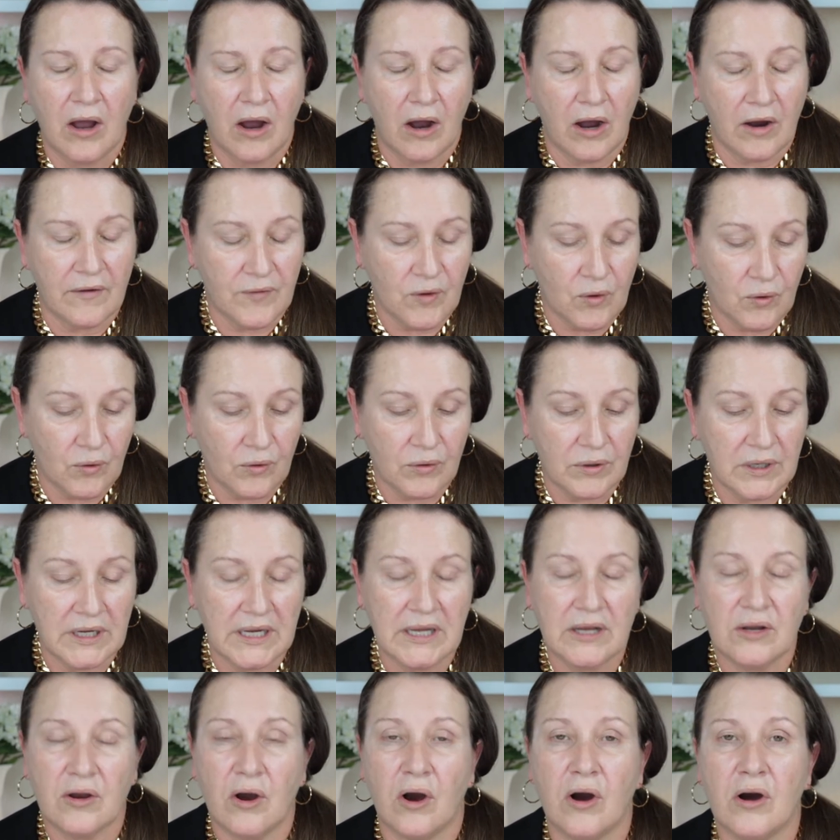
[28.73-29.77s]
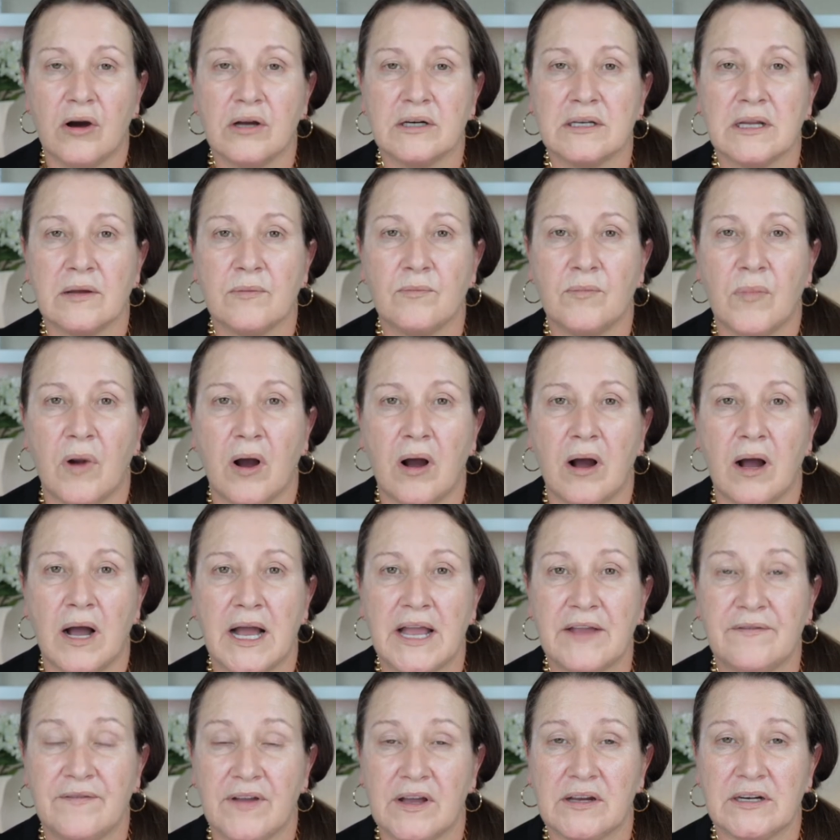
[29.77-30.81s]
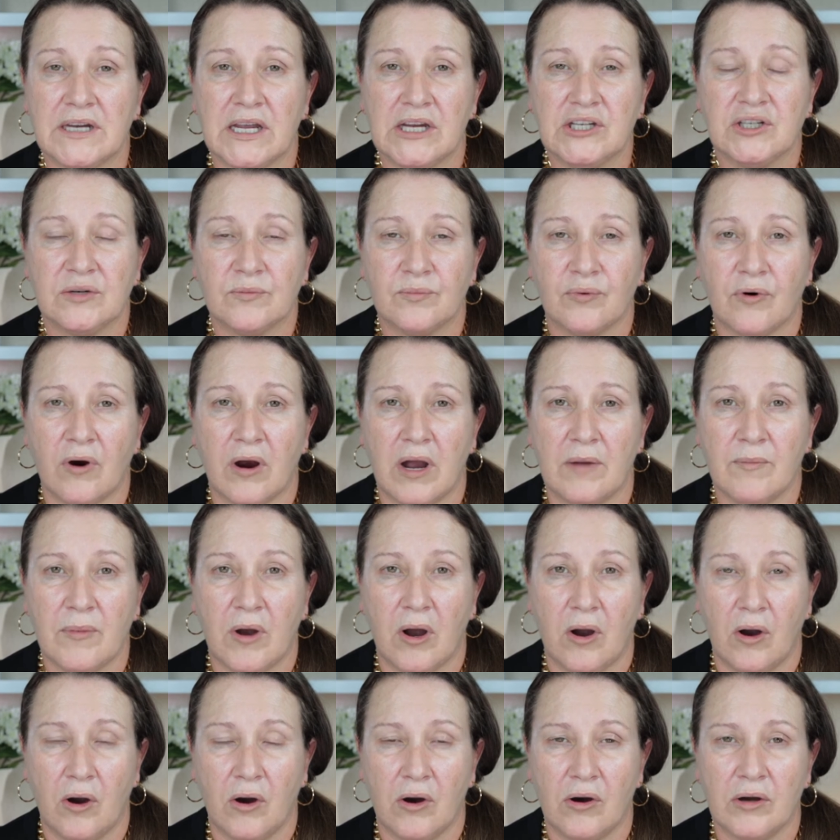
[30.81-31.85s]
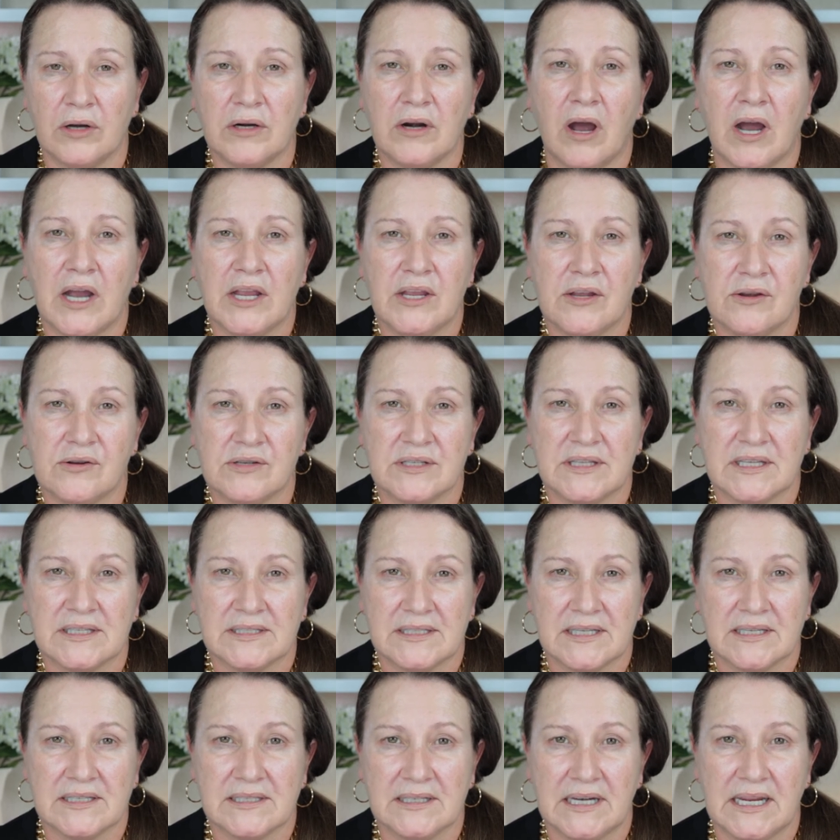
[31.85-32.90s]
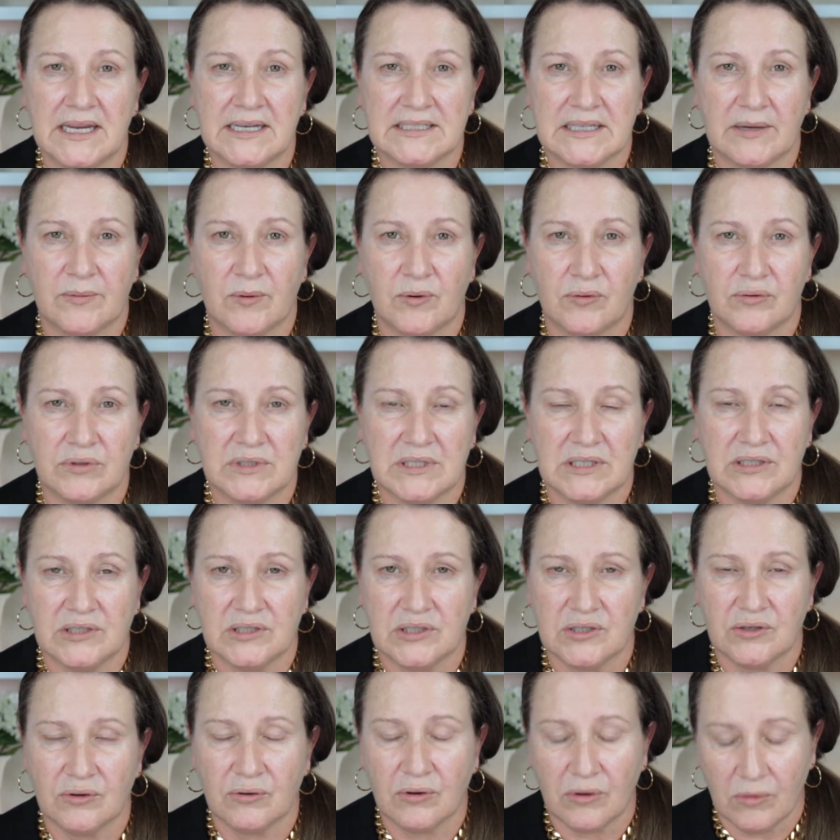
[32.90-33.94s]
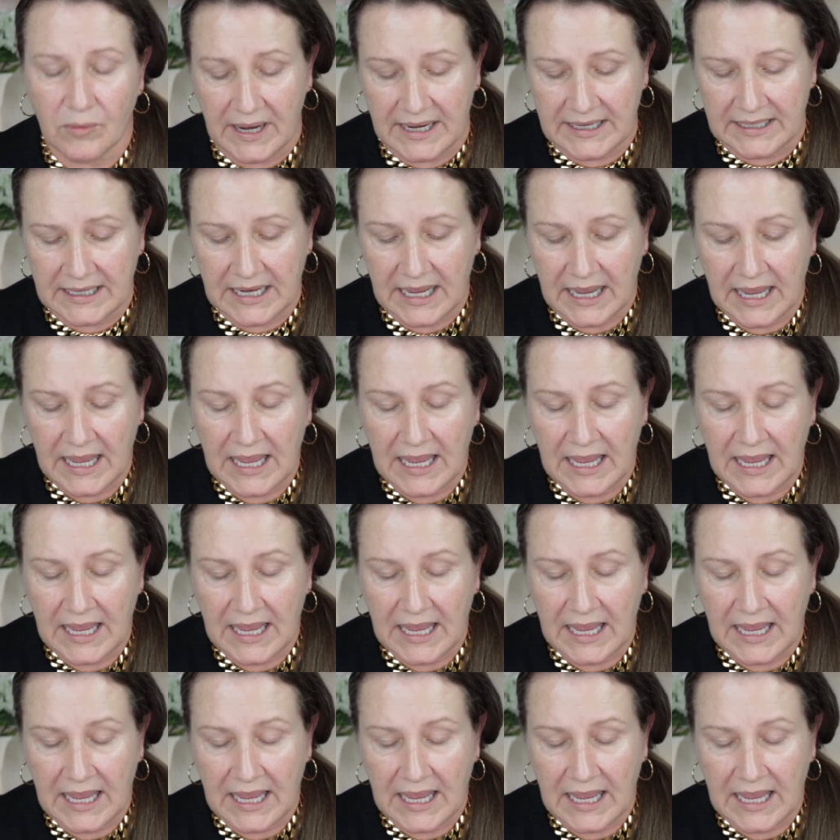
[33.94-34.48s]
I've already got my foundation primer on. I used the Sisley Double Tenseur one.